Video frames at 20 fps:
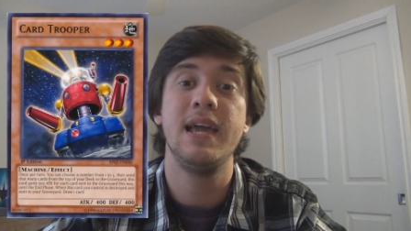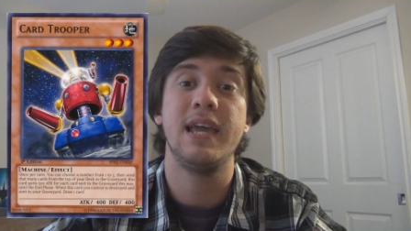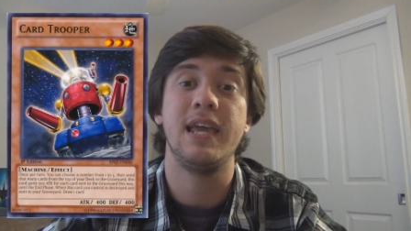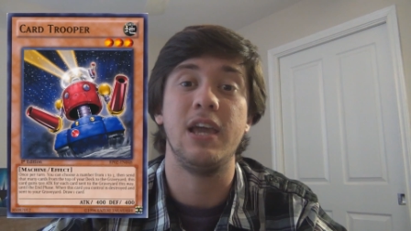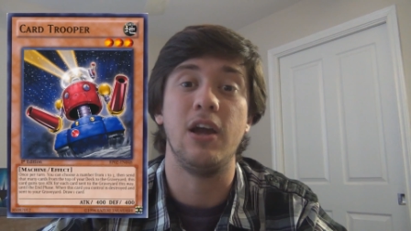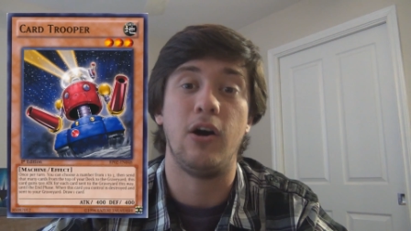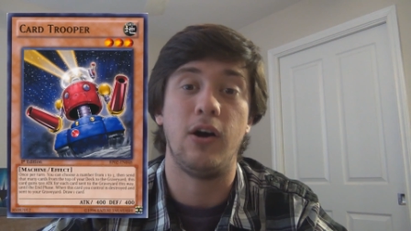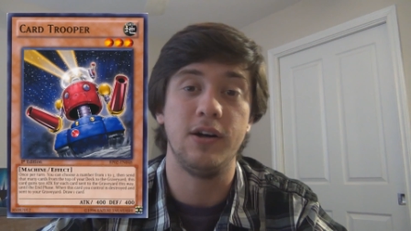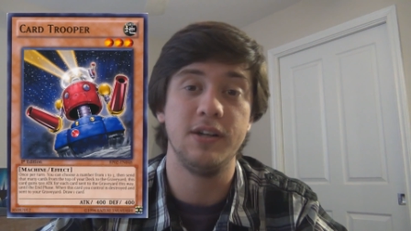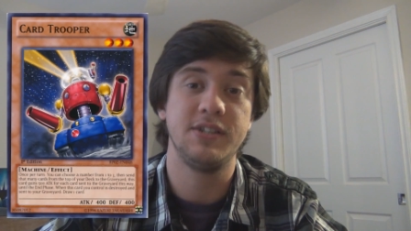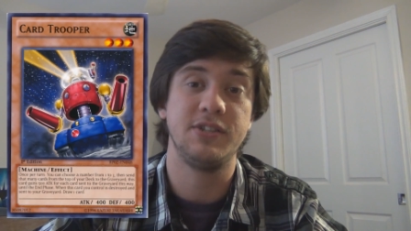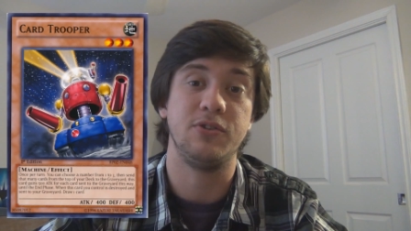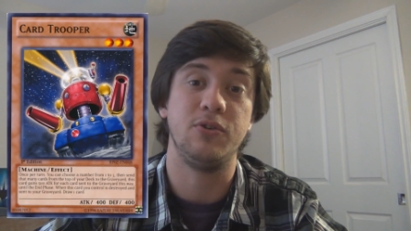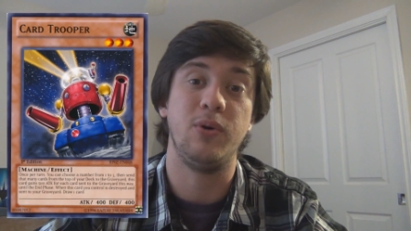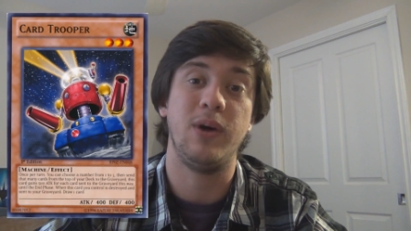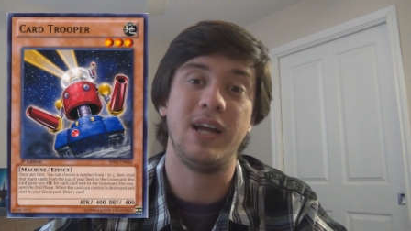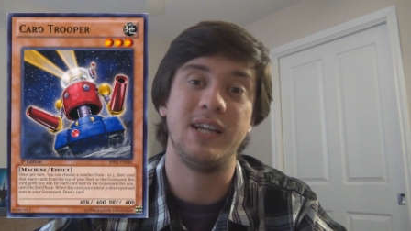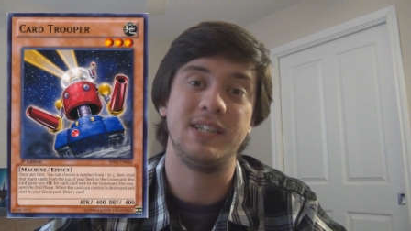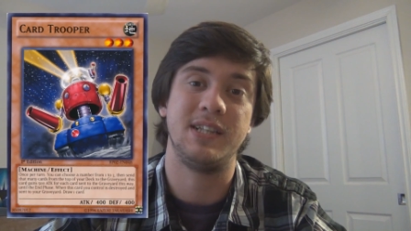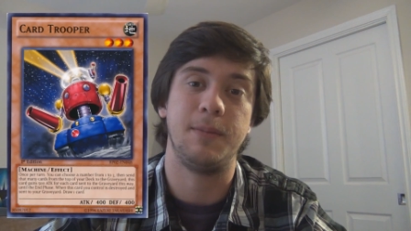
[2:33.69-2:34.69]
He
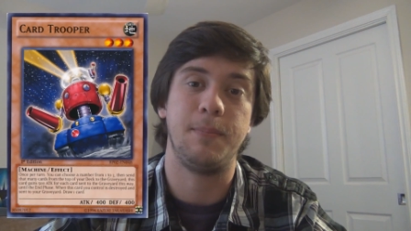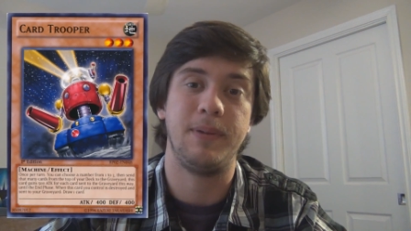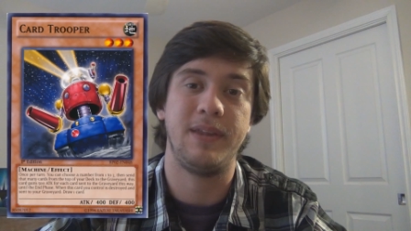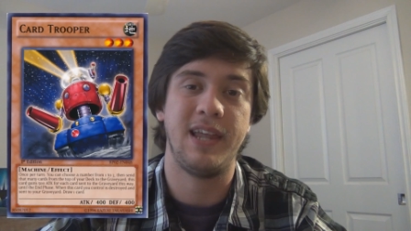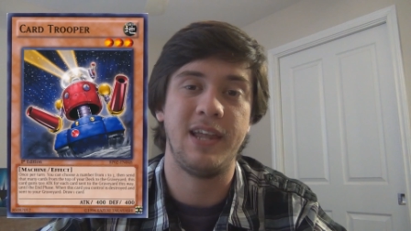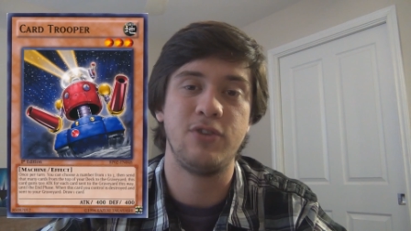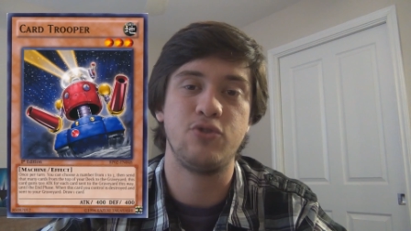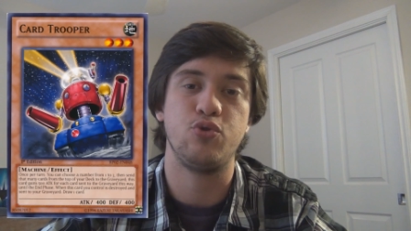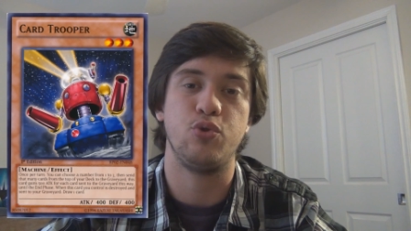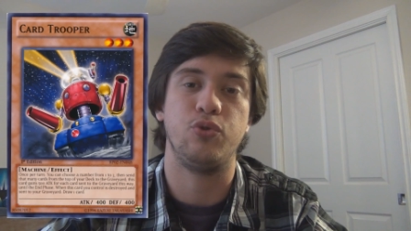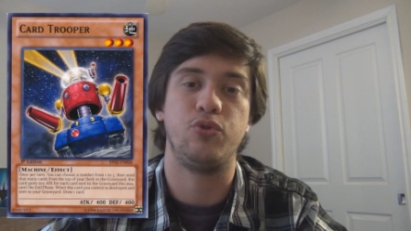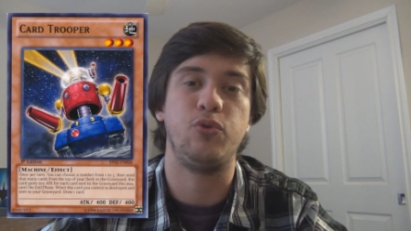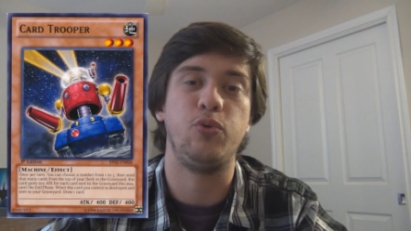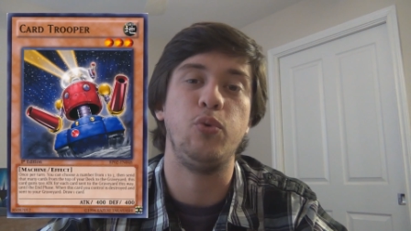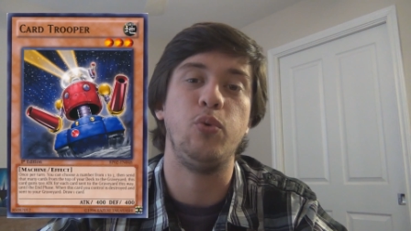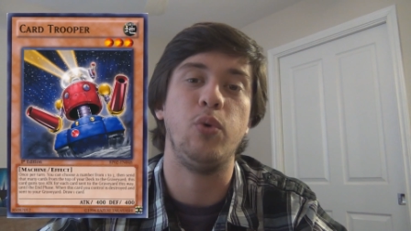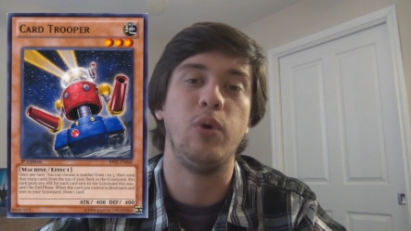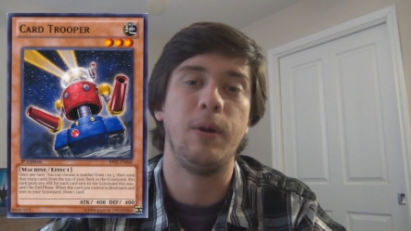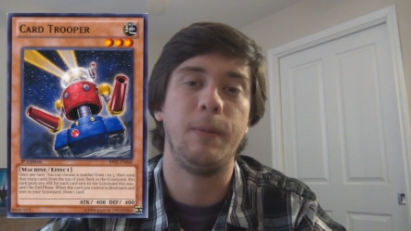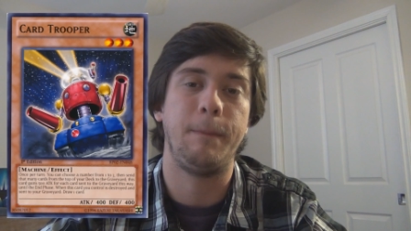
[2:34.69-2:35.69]
also has the potential
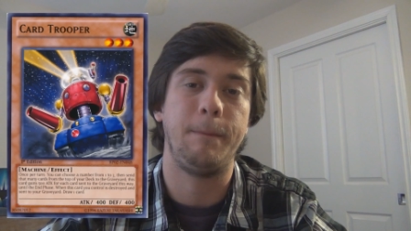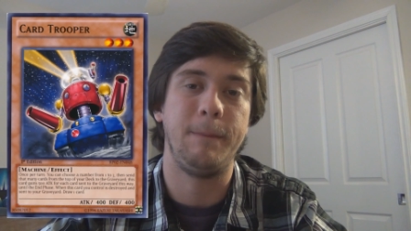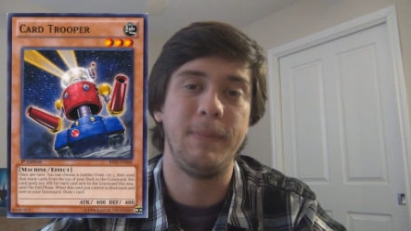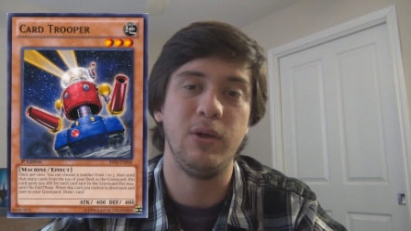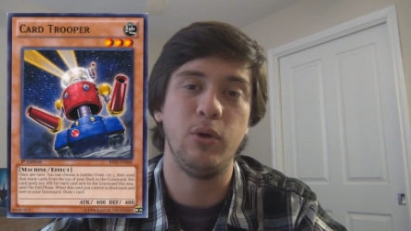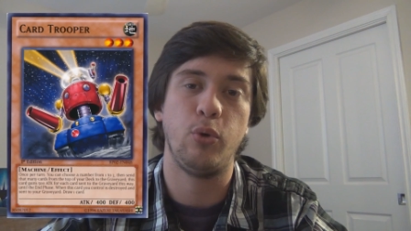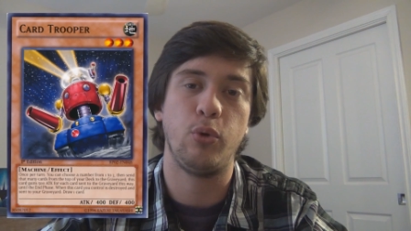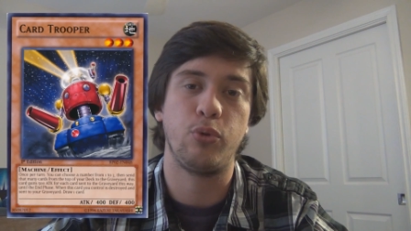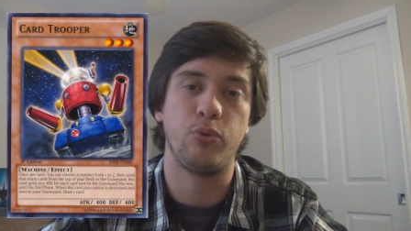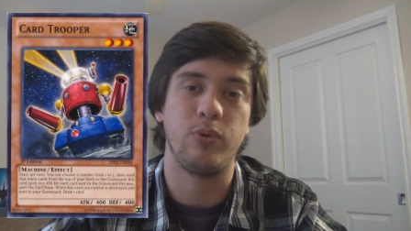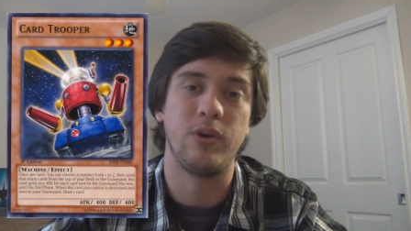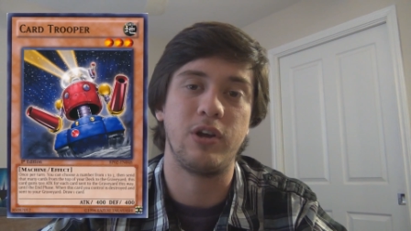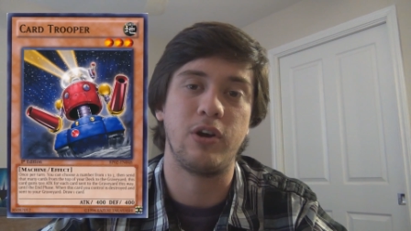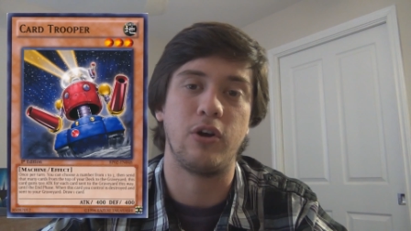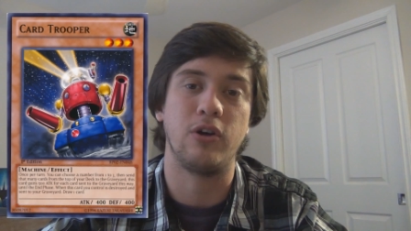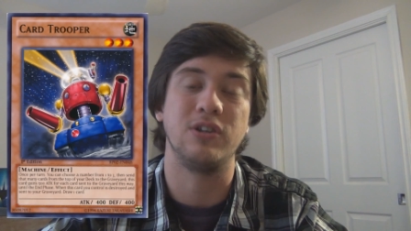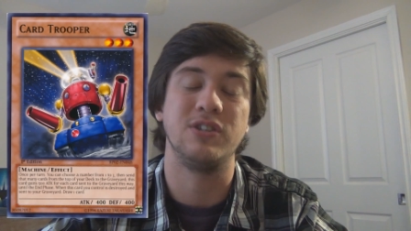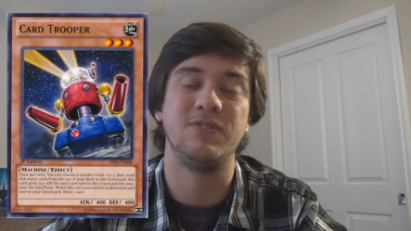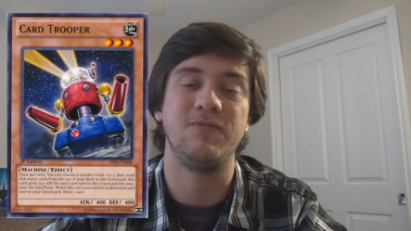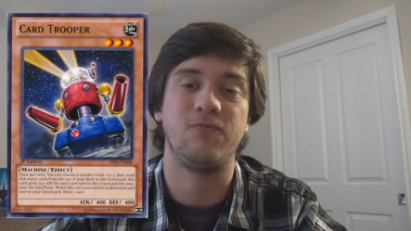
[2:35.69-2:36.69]
to mill three
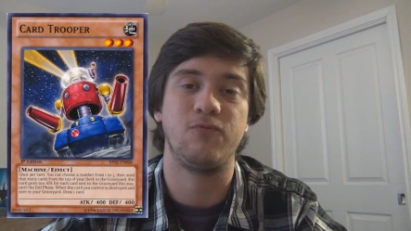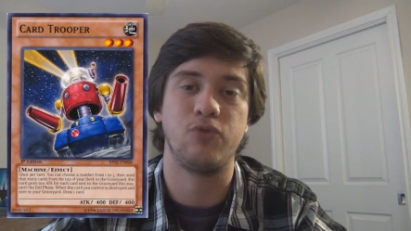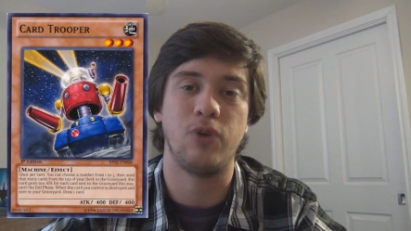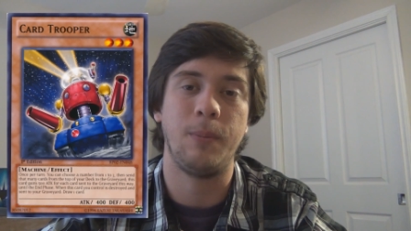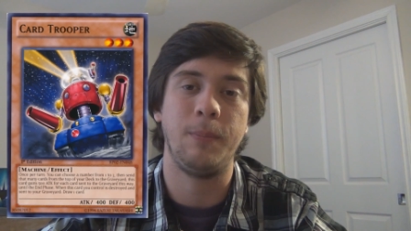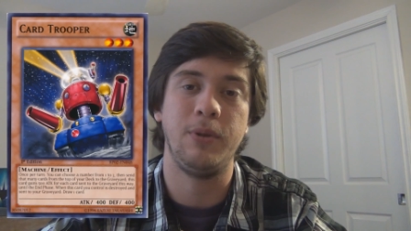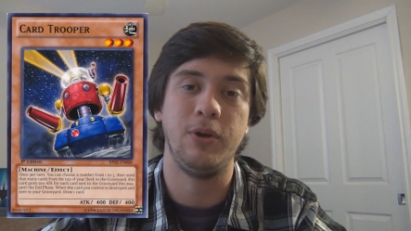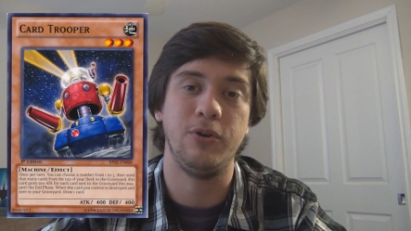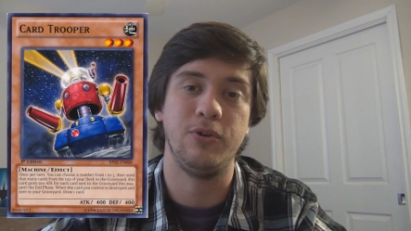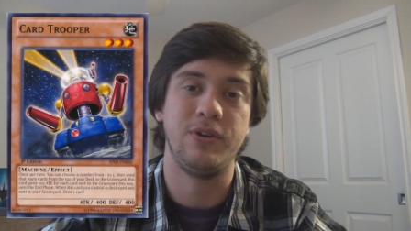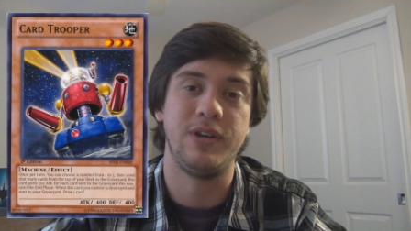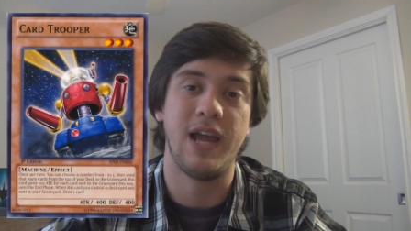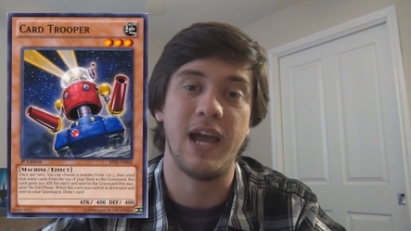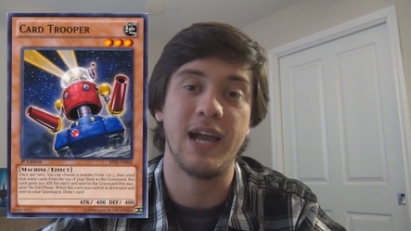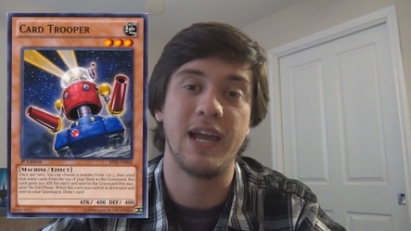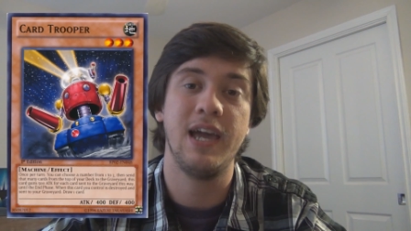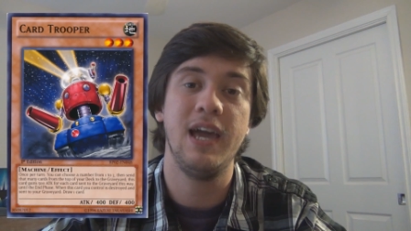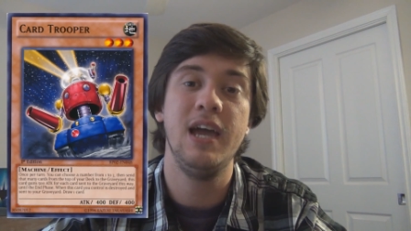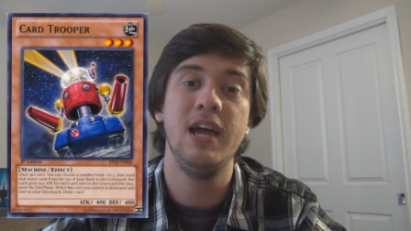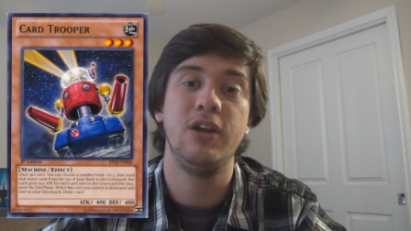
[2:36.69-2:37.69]
cards from your
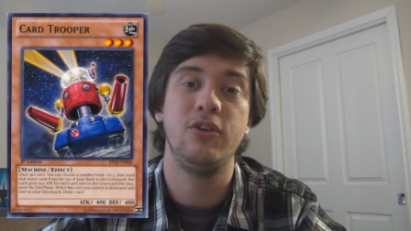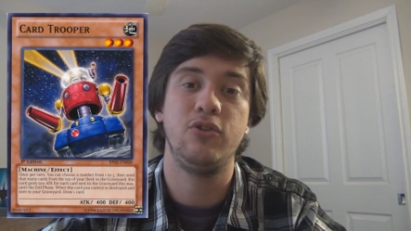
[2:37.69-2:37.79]
deck